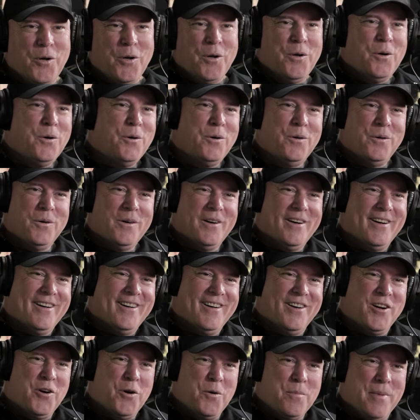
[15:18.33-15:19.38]
who
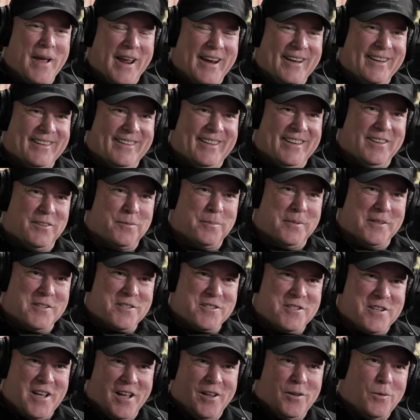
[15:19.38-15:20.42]
painted these, but
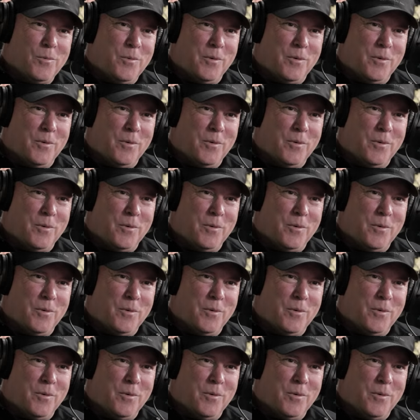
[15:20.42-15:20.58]
Shell